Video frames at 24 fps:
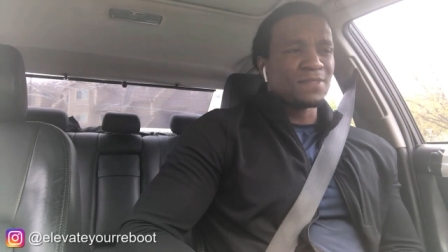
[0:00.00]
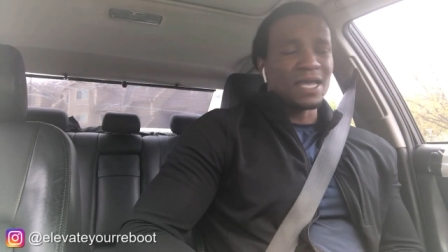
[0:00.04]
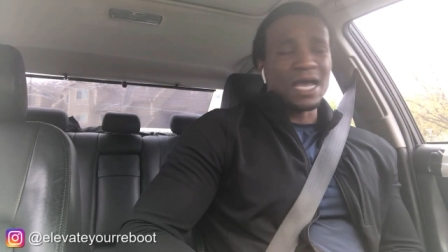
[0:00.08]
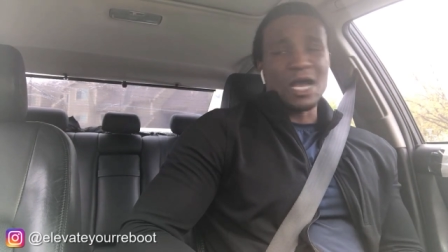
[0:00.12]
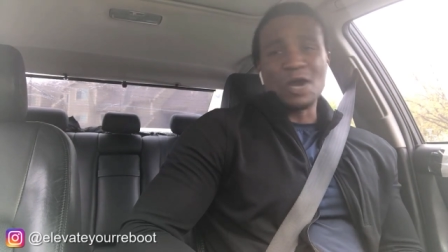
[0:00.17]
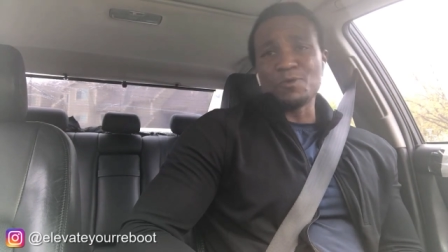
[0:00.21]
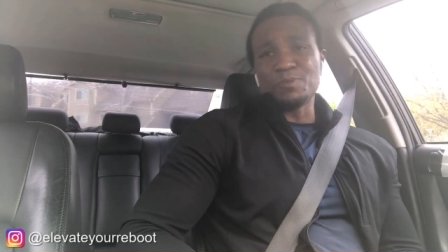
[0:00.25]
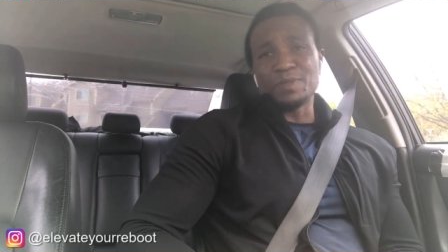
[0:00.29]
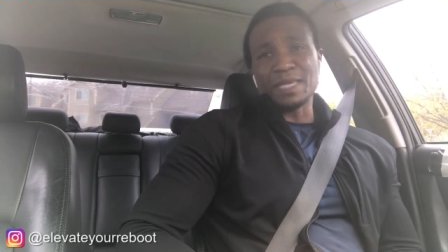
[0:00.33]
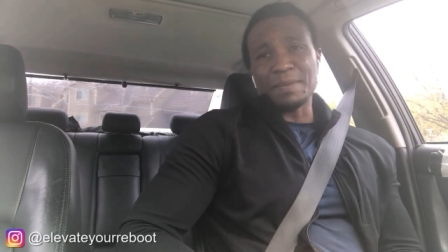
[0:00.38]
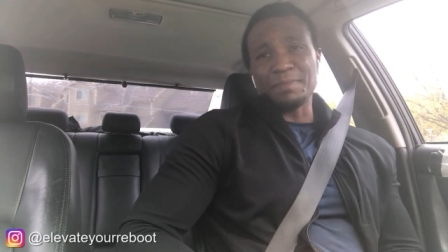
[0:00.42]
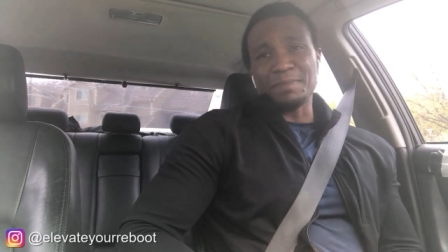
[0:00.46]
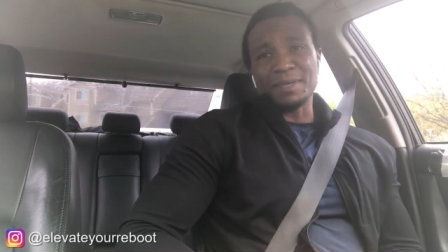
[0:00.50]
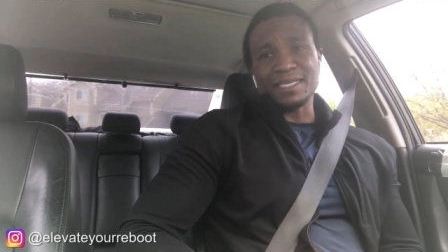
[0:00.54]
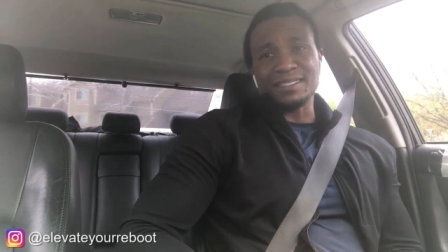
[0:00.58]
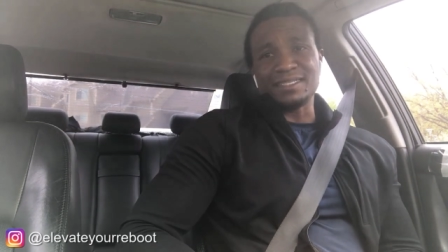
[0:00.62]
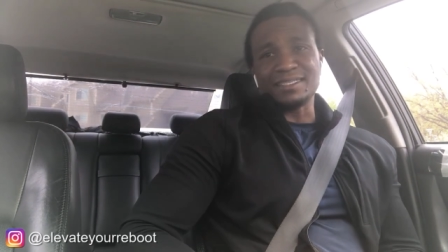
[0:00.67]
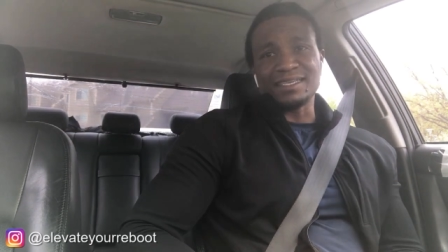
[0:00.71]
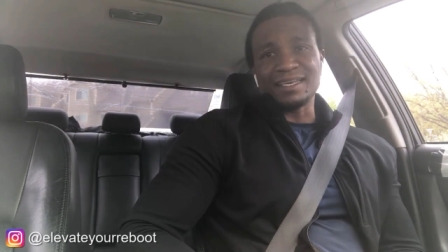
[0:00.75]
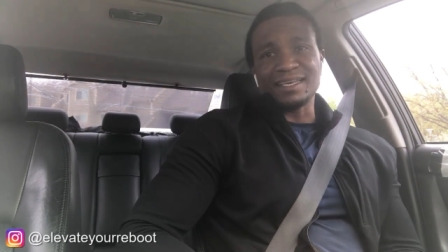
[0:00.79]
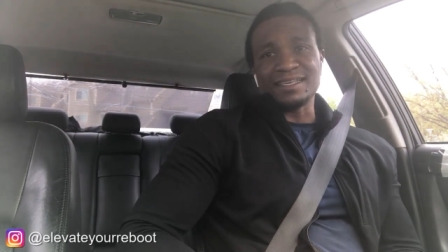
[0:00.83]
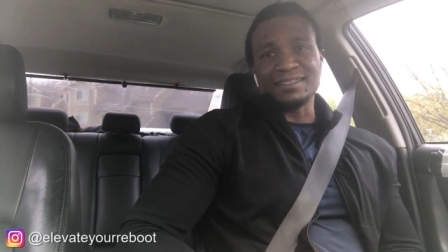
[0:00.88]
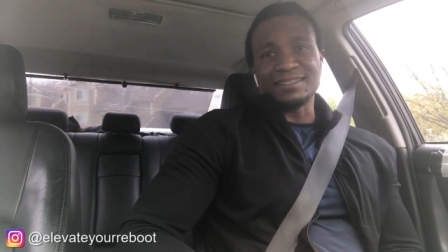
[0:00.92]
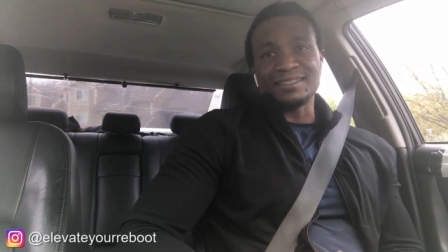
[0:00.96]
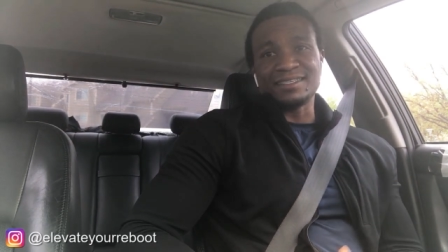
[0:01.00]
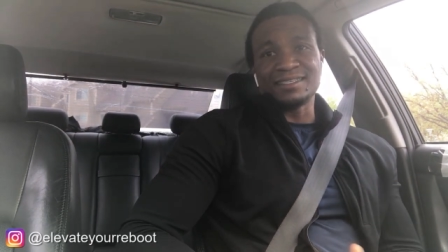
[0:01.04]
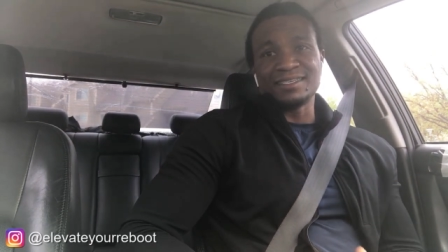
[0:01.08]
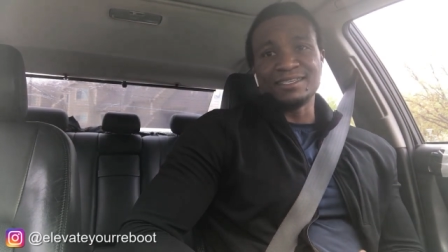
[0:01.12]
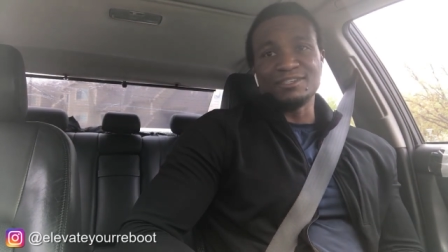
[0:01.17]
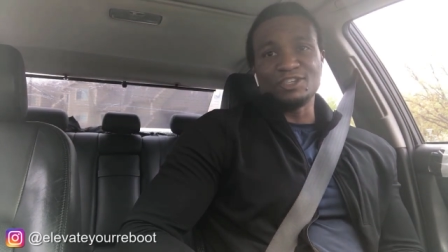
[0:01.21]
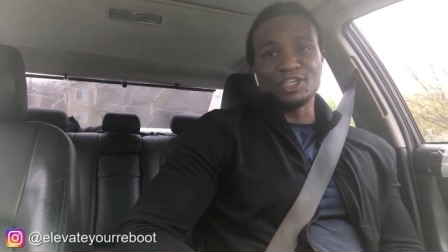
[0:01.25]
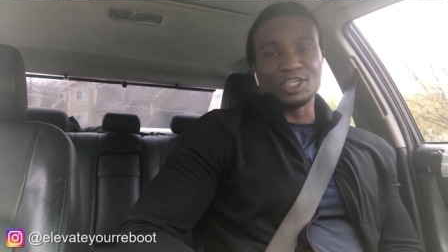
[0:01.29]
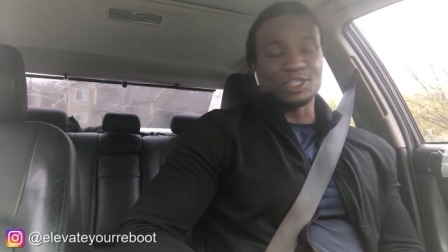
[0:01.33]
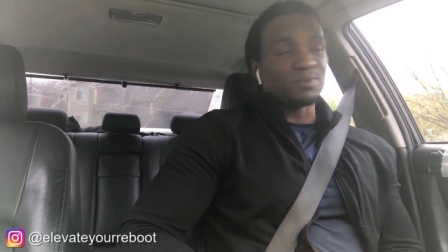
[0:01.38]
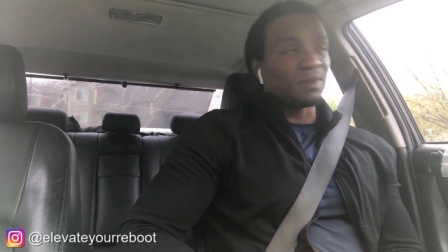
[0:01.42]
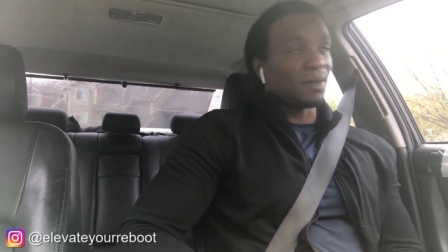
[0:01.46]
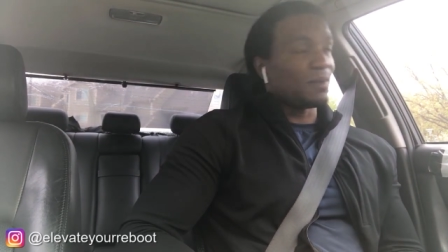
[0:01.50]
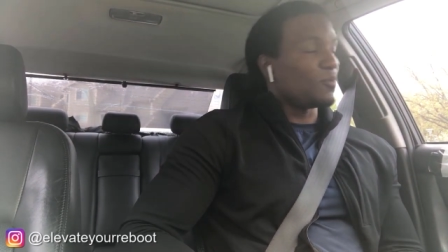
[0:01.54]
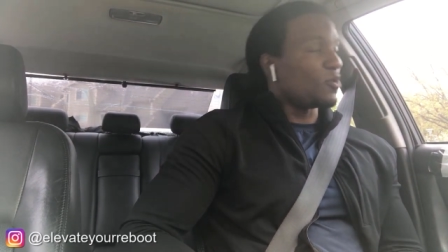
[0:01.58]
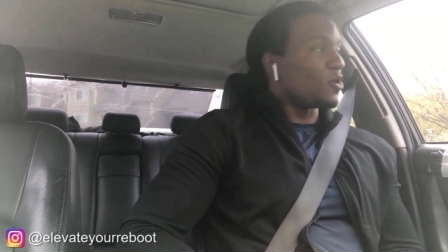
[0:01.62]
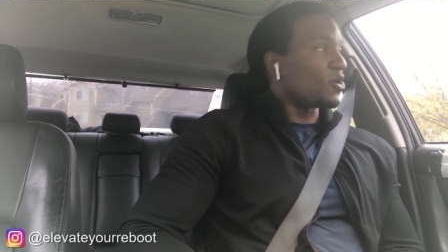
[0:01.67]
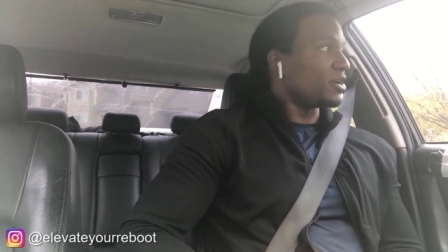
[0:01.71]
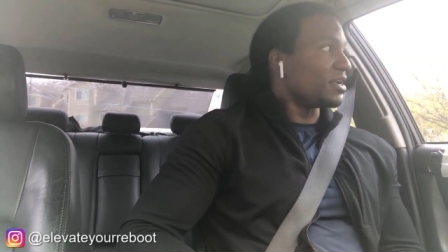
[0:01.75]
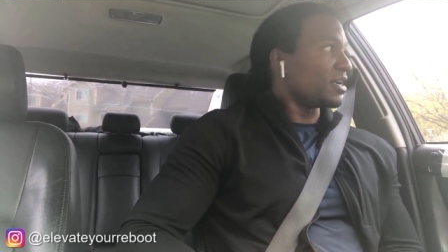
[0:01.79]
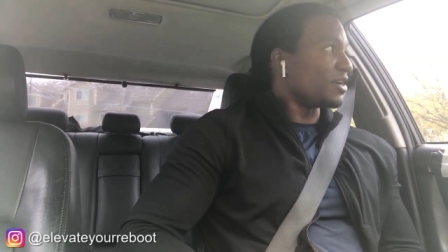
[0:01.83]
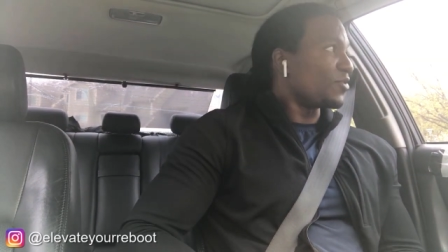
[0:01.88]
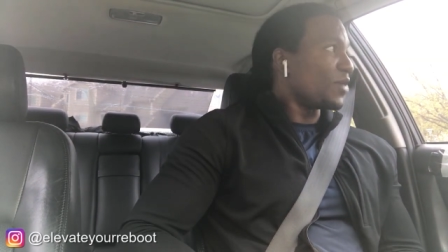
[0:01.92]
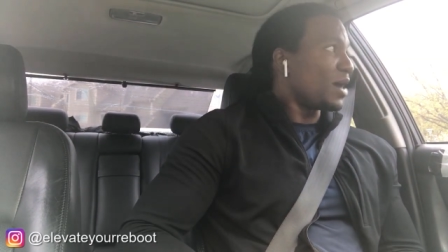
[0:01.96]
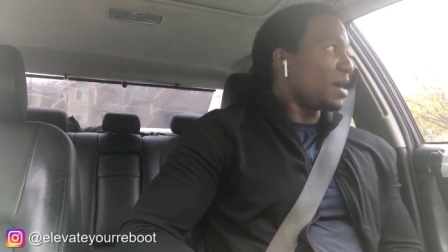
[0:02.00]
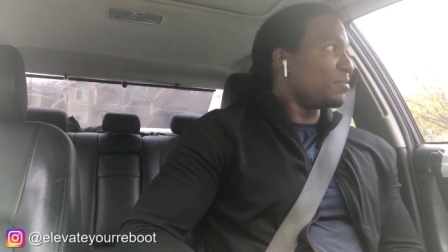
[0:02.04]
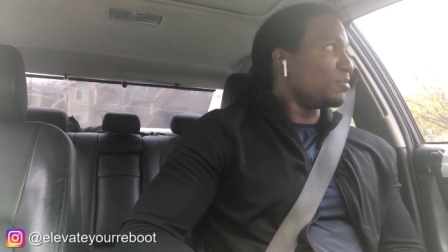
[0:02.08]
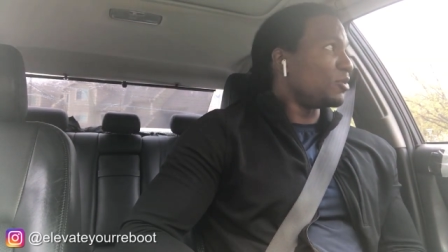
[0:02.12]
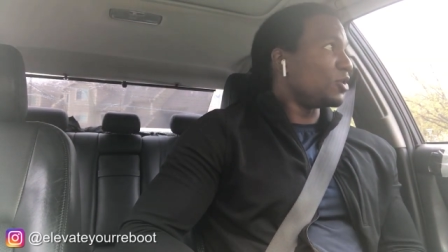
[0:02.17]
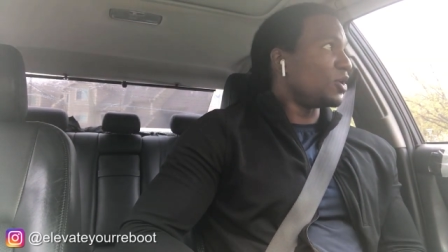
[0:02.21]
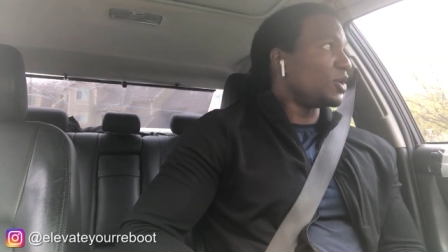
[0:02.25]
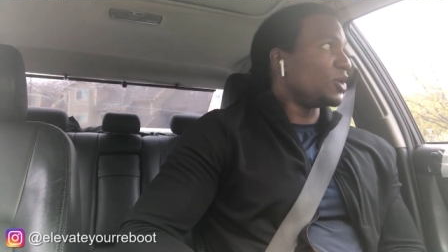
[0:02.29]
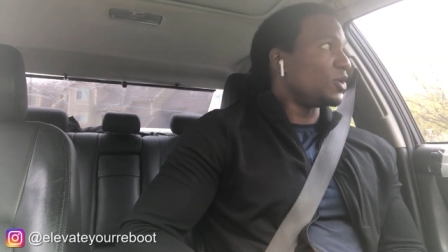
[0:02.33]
I hope that made sense. Just my morning ramble